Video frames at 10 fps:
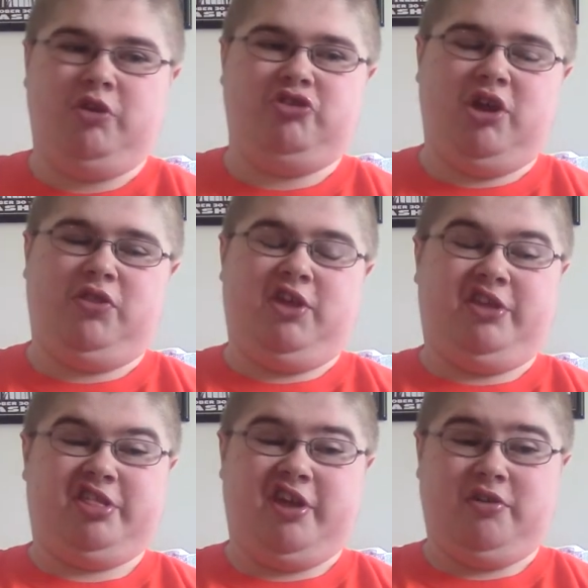which I
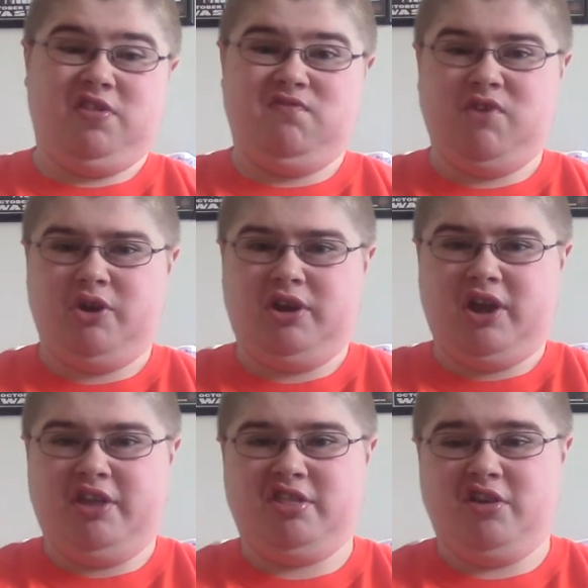think sounds very
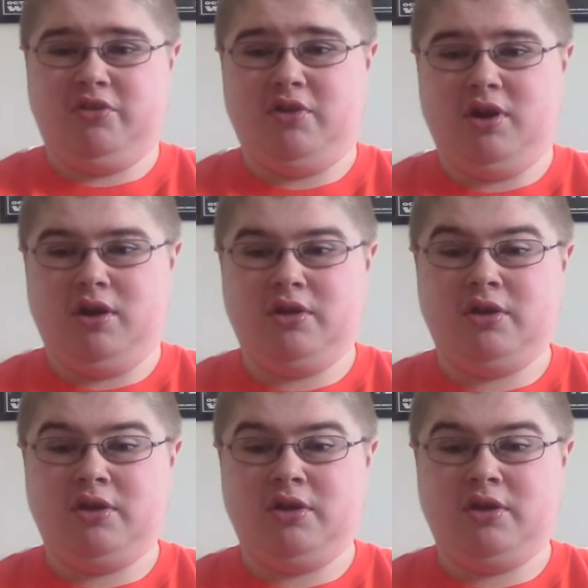nice on there.